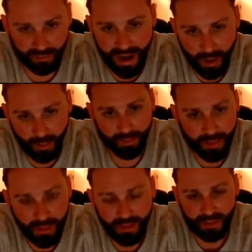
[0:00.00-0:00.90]
they're loud,
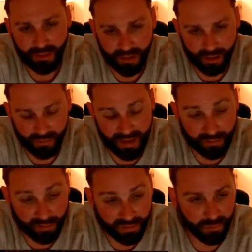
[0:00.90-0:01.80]
and they
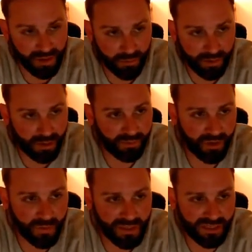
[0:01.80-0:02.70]
had a 3-rib
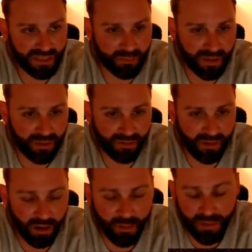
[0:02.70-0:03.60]
serpentine
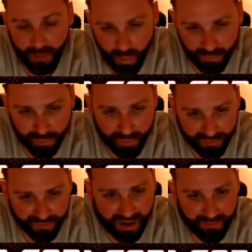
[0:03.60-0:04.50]
belt on them and a
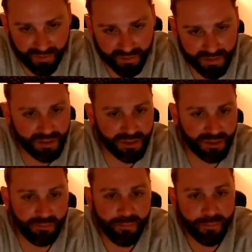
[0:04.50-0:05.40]
1.5 liter
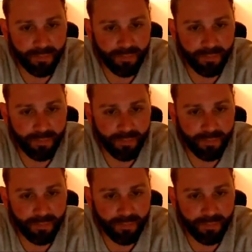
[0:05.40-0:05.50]
engine.